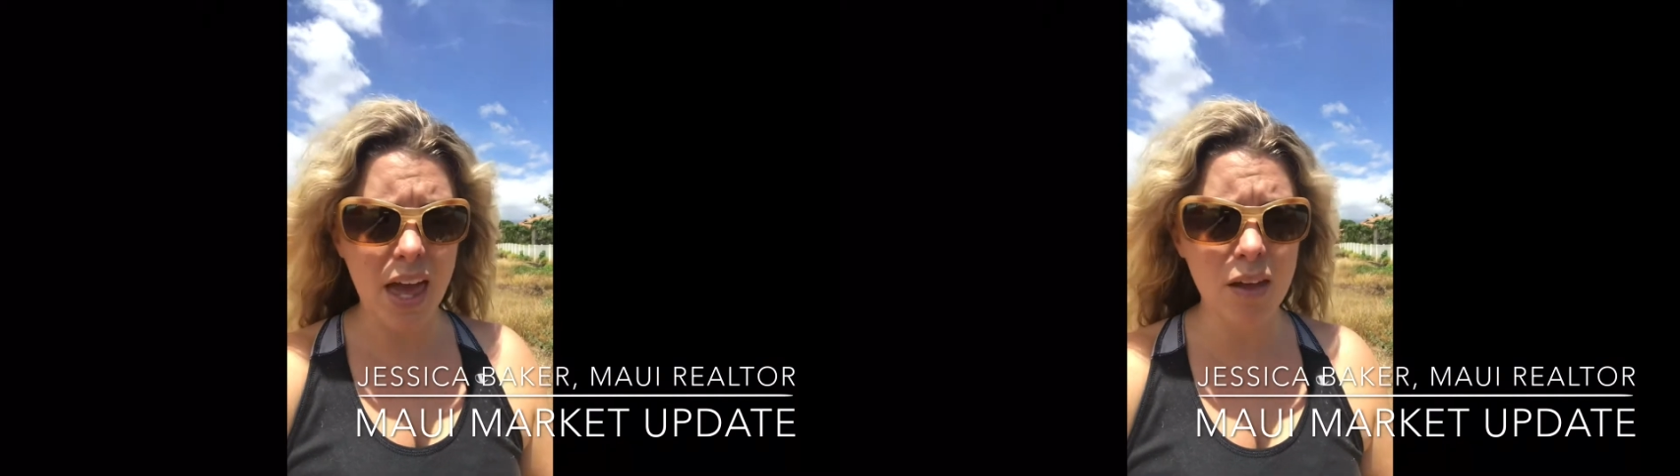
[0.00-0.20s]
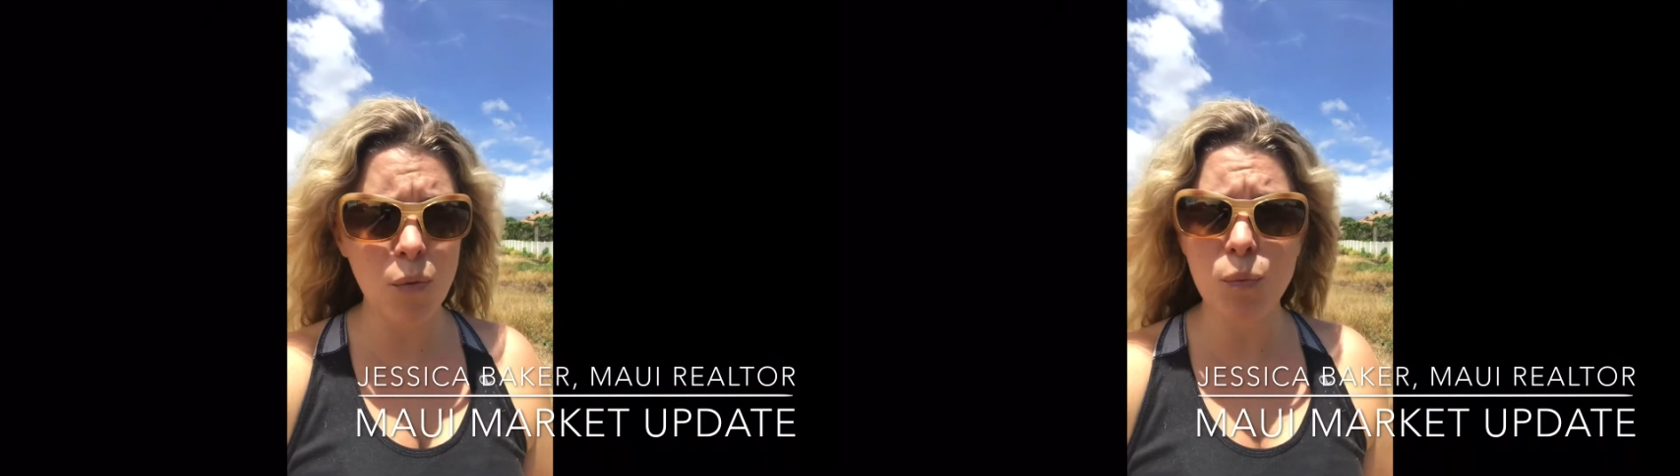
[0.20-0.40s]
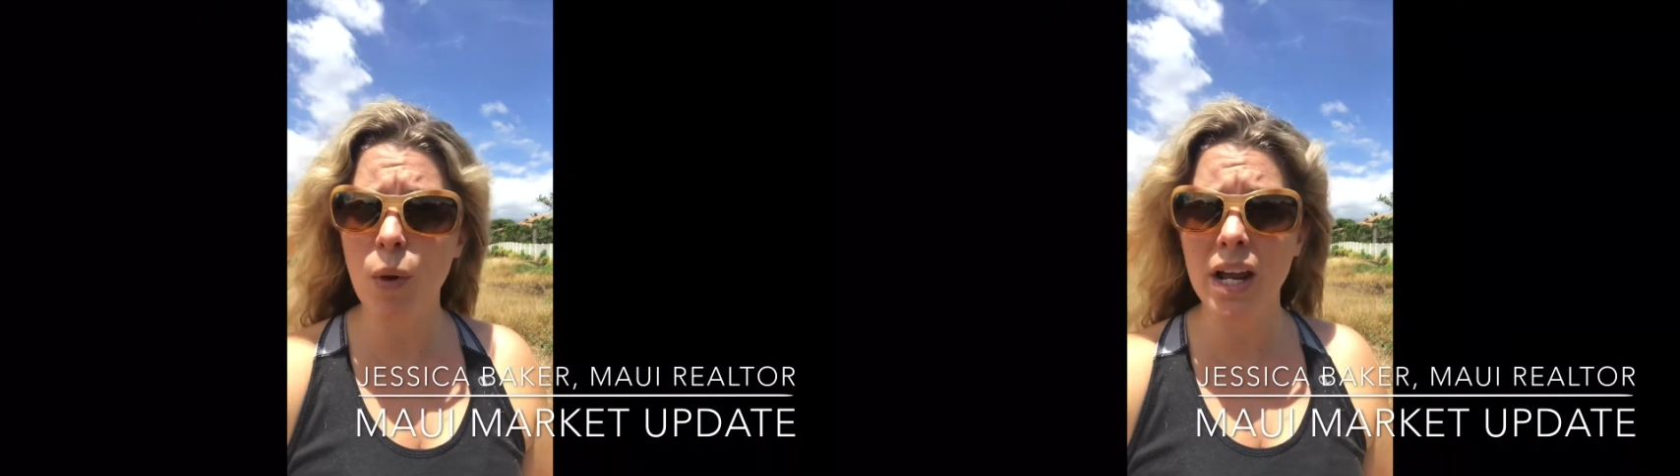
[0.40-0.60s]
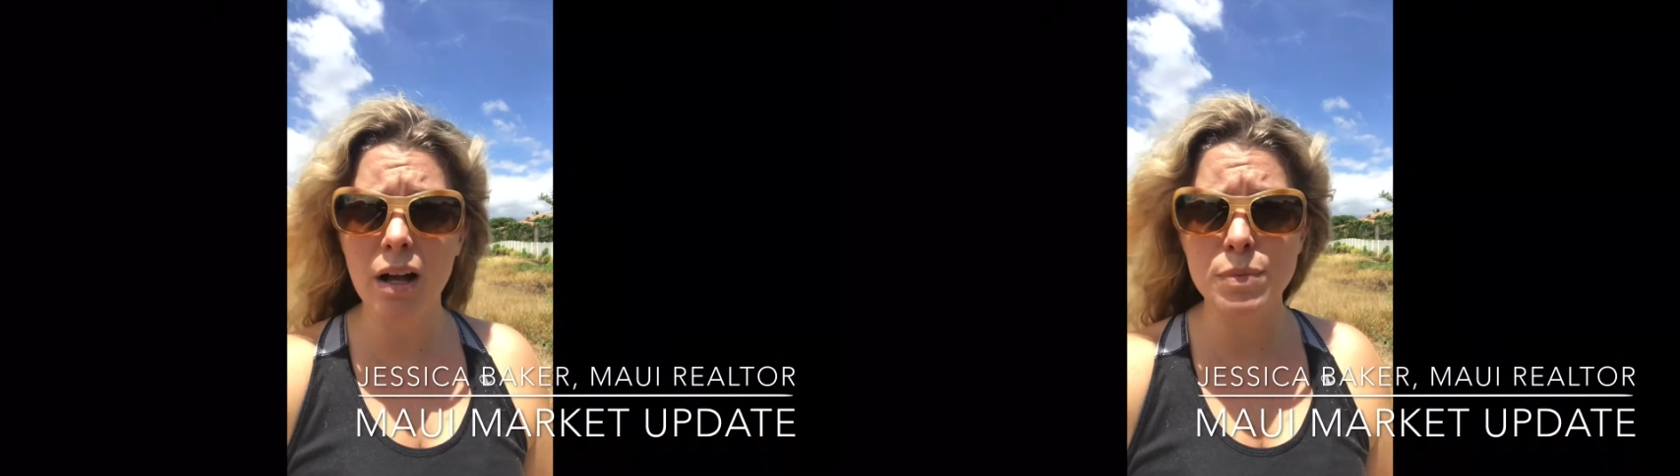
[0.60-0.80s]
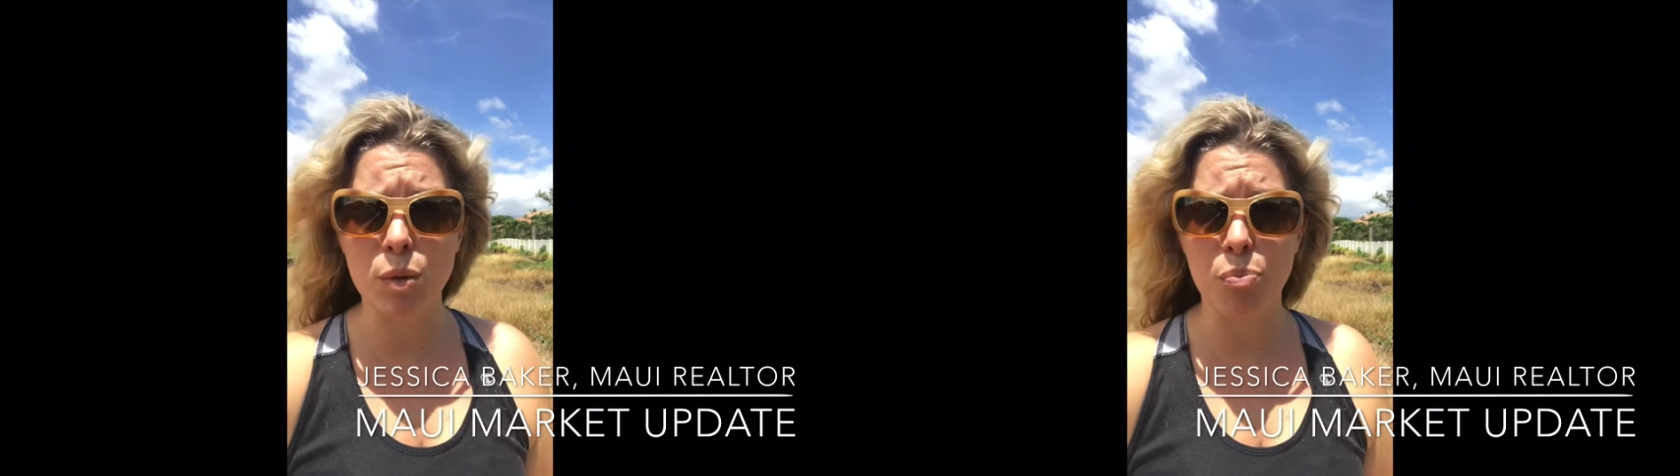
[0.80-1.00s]
And when it
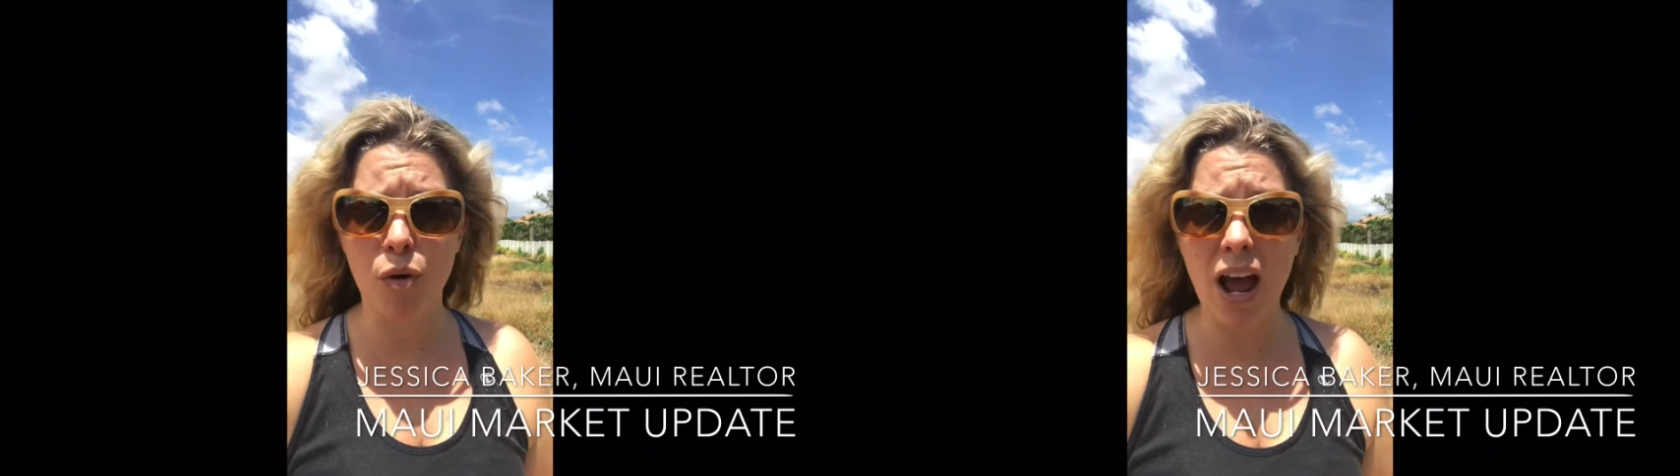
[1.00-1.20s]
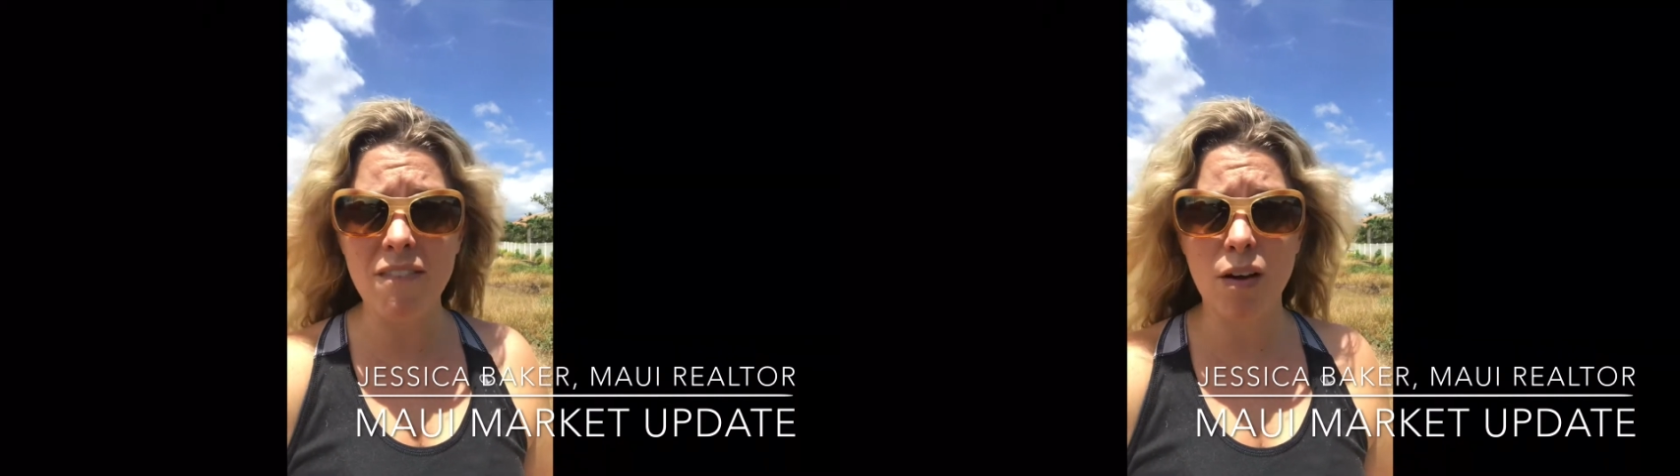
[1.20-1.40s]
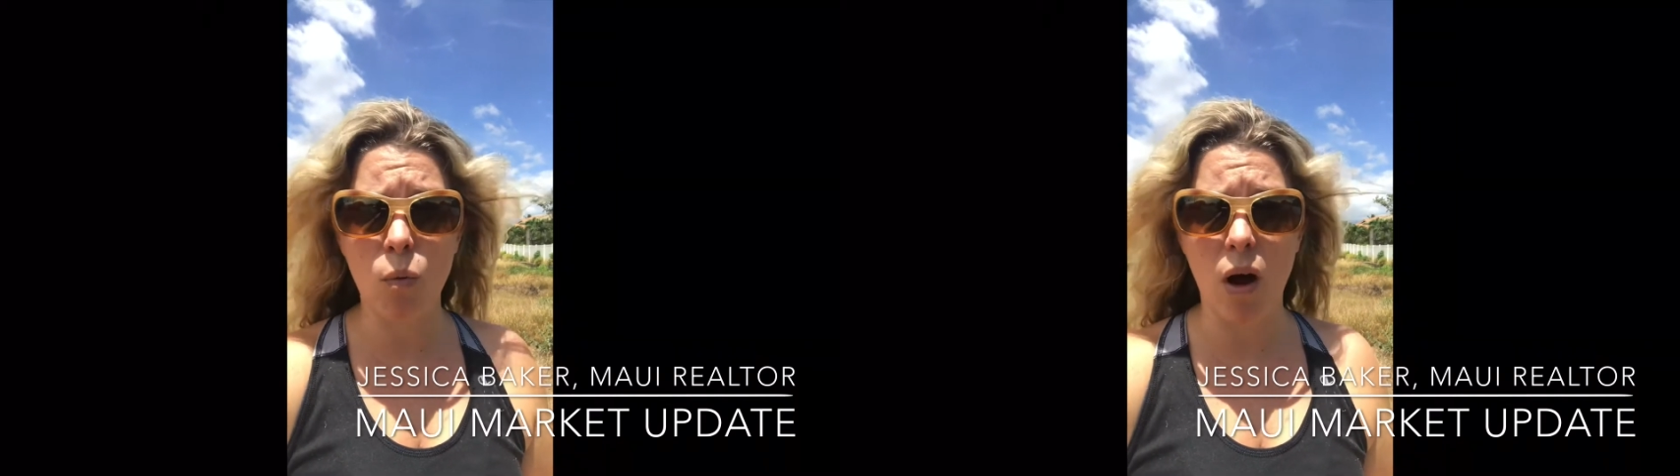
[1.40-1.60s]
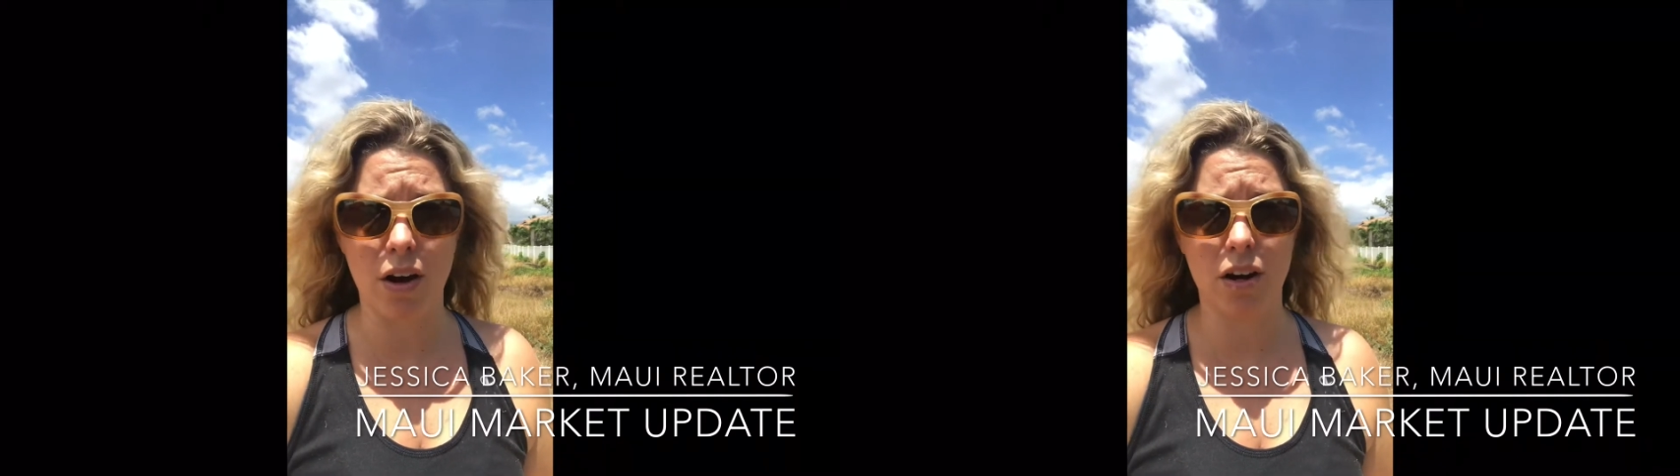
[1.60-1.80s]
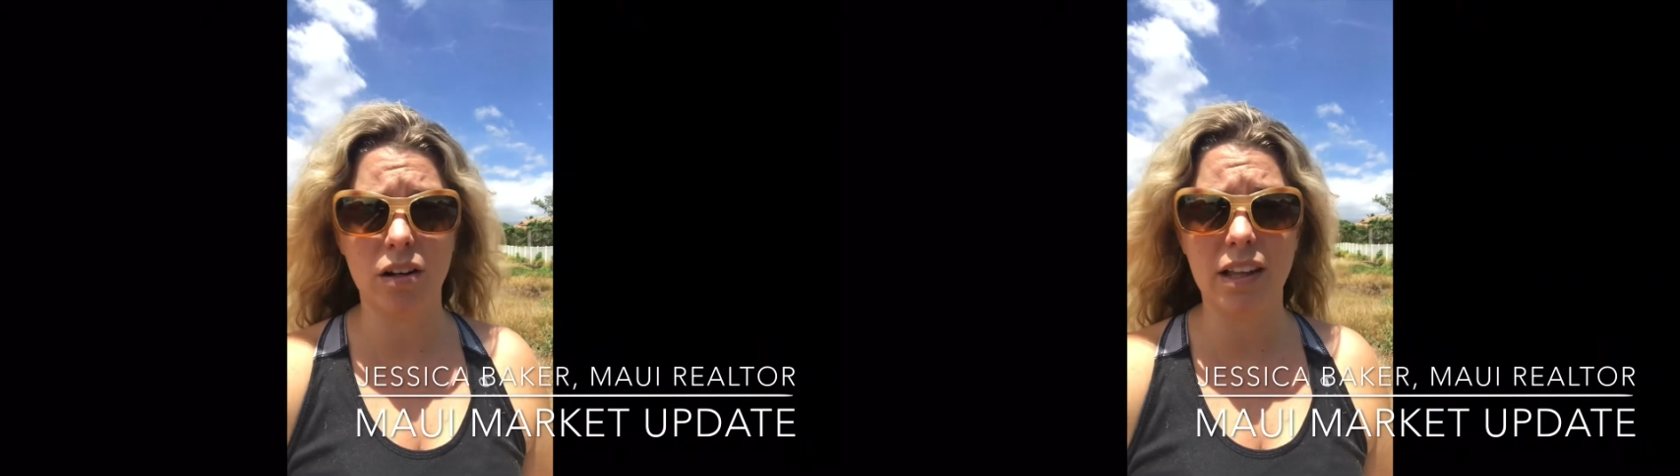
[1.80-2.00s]
comes to private water,